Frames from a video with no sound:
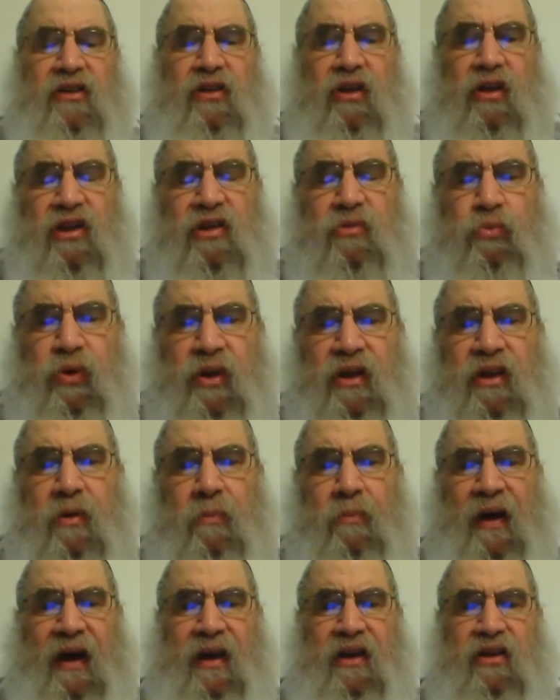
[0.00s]
He doesn't bring the
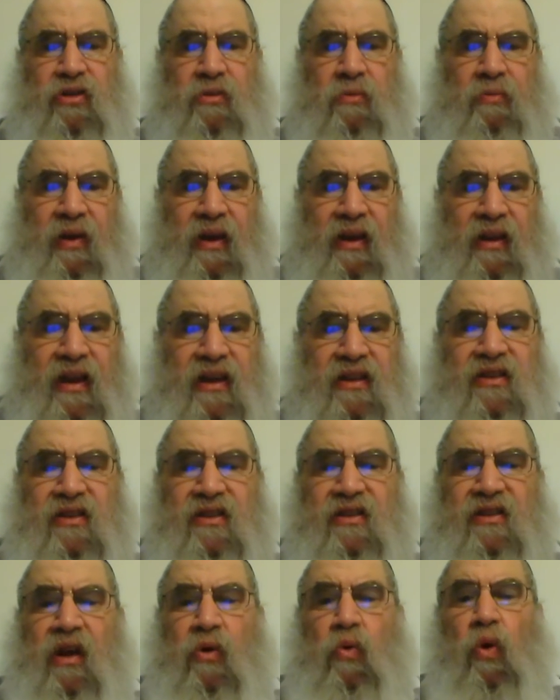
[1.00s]
bayis. So maybe he has to
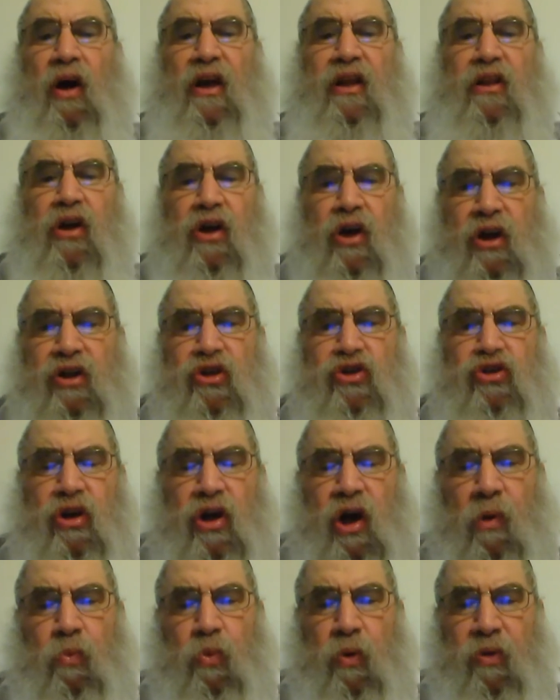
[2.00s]
say why the kohen should
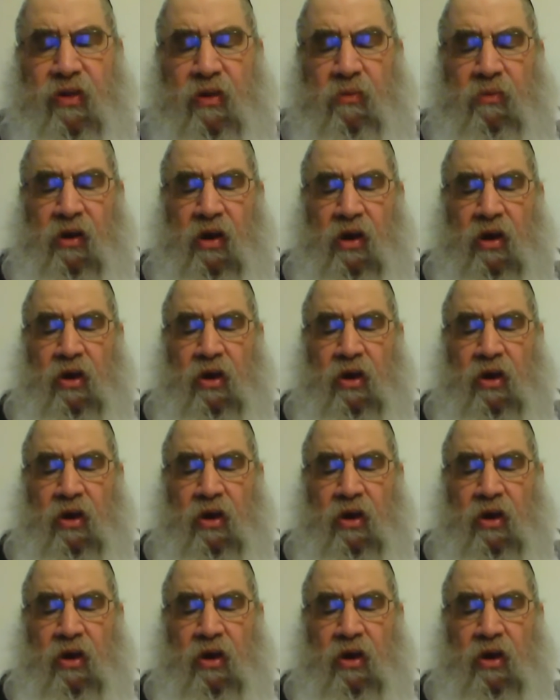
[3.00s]
come with him.